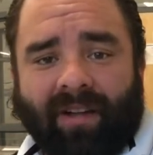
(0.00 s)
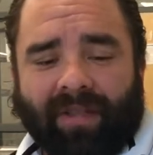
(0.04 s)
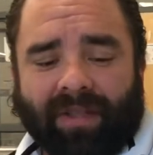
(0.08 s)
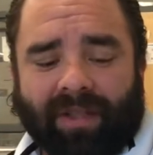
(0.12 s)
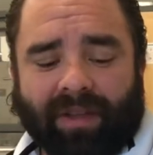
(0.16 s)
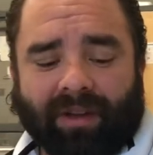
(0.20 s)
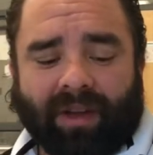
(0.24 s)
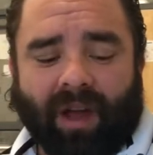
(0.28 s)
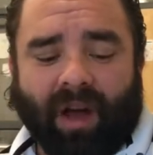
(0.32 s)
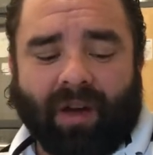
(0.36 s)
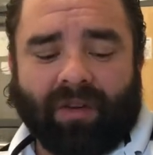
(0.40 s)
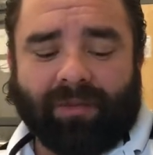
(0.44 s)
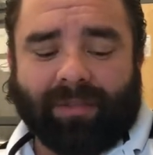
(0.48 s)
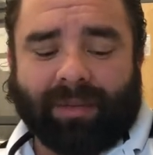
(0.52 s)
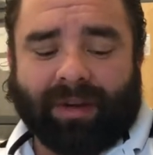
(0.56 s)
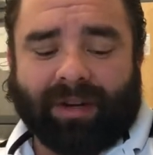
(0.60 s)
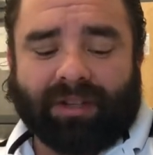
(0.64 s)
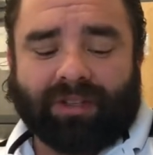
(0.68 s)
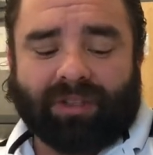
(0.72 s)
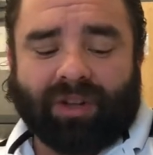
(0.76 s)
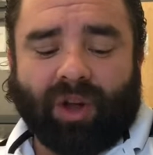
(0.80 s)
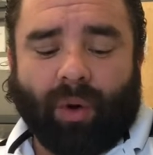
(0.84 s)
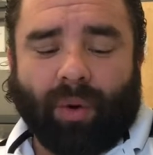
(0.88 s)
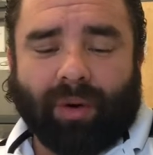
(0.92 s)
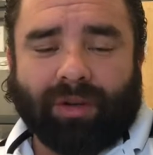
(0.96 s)
The government
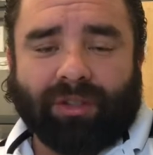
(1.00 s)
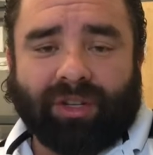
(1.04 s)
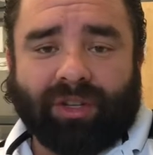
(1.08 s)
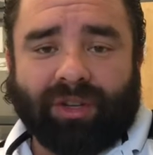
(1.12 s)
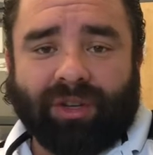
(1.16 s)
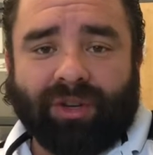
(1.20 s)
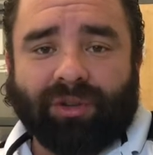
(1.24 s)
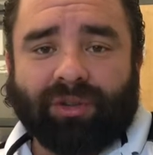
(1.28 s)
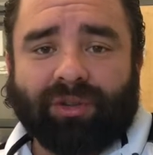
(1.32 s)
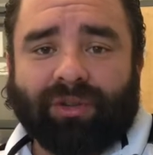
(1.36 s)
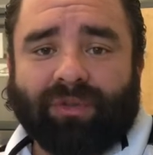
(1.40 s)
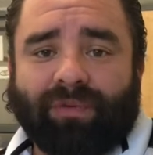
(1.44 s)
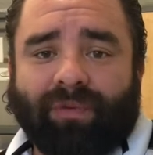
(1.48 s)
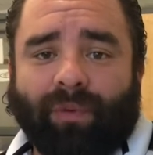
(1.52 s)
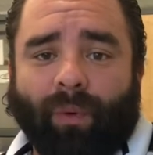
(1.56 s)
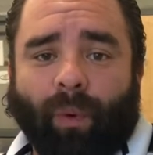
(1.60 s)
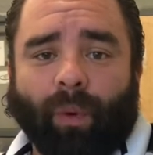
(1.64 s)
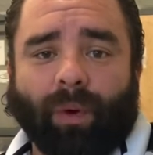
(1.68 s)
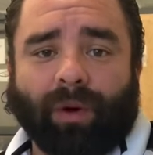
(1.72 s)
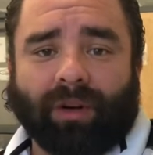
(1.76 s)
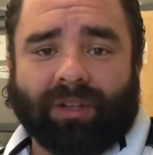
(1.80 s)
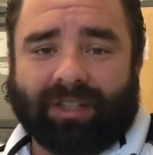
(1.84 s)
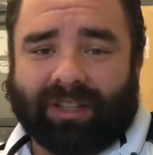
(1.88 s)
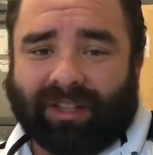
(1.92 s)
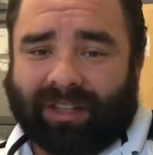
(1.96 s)
is going to use
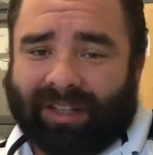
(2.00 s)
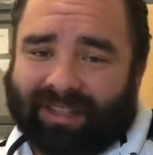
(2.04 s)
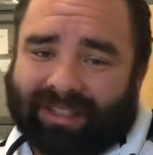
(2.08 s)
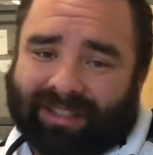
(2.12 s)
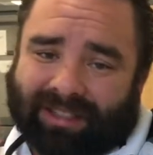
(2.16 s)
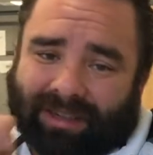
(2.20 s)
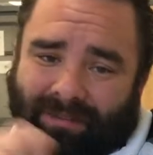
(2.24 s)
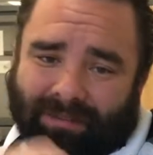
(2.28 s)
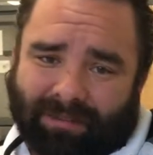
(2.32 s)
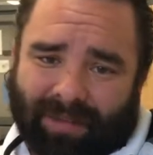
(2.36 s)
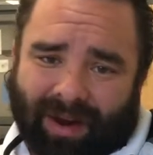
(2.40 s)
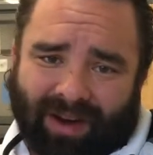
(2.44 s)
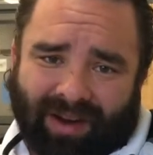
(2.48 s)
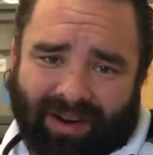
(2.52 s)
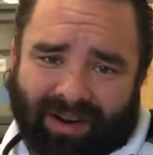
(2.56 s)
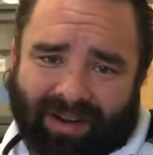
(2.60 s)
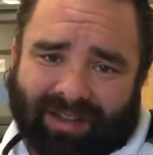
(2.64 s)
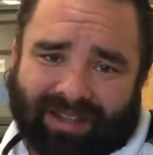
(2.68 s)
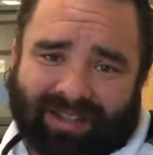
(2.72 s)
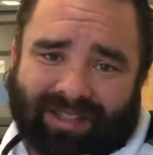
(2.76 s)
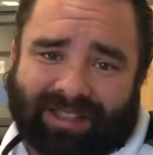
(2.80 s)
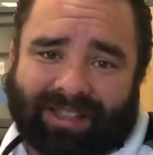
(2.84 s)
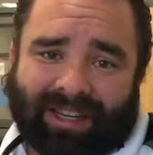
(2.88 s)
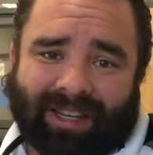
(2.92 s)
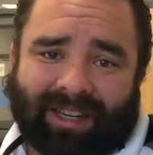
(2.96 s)
force against
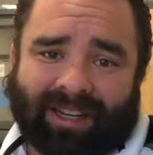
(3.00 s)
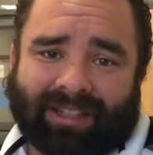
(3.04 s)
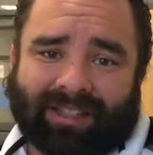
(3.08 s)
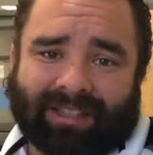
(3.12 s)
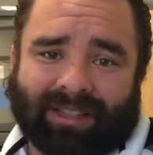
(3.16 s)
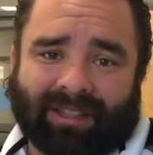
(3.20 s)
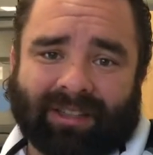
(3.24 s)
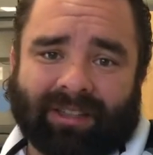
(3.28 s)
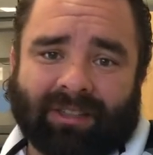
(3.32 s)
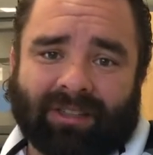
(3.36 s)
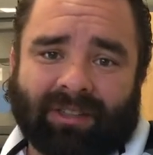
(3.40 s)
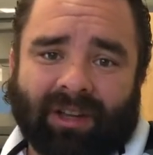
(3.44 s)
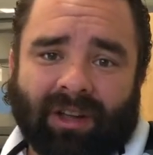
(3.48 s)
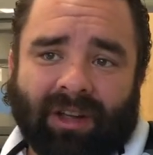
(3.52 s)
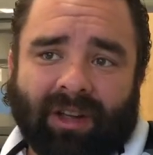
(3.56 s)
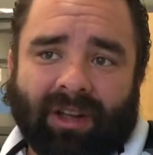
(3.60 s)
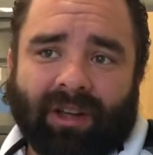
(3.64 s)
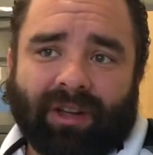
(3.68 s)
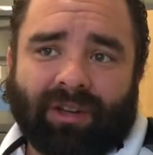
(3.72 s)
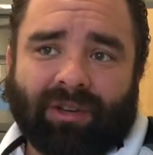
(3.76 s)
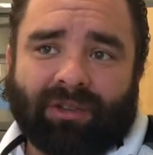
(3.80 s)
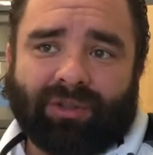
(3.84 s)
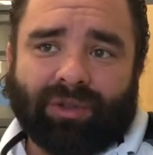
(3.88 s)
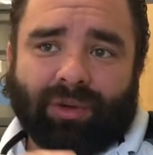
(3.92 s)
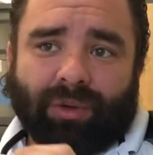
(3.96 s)
American citizens
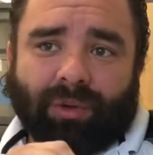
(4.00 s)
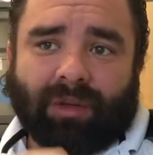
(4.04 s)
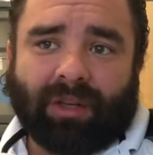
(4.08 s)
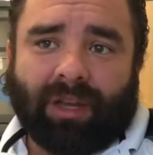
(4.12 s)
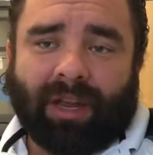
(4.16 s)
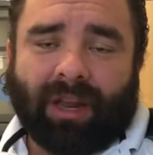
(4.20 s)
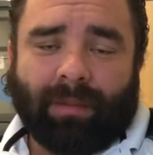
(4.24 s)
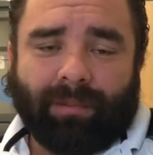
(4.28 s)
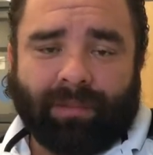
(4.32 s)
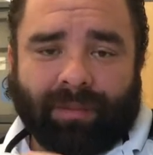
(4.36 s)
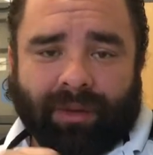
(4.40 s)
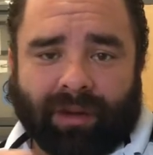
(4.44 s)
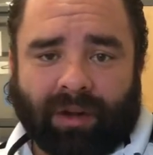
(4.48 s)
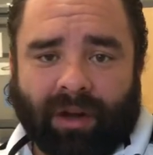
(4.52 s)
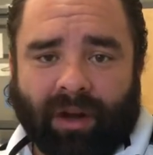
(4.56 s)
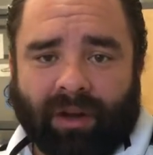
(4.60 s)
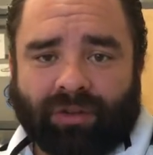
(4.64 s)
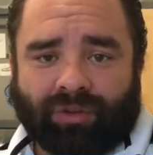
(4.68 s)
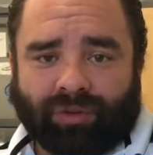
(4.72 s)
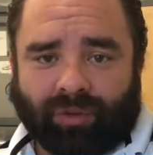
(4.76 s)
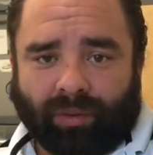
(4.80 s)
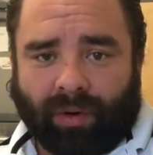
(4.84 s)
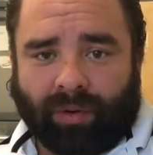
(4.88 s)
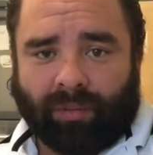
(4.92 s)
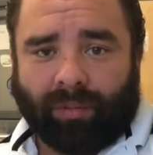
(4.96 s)
to keep the
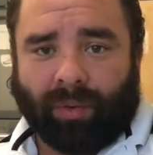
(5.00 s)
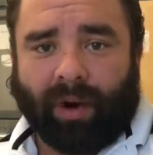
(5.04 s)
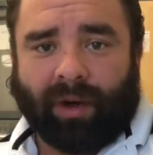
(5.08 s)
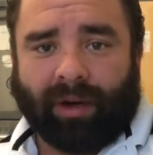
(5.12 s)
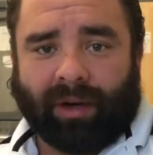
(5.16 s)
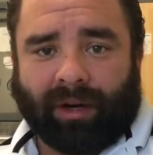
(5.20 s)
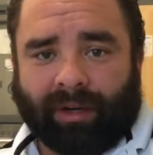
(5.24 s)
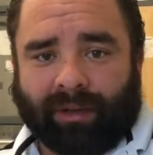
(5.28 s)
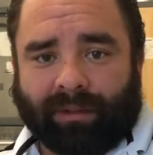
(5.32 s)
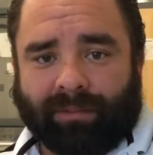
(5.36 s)
country running.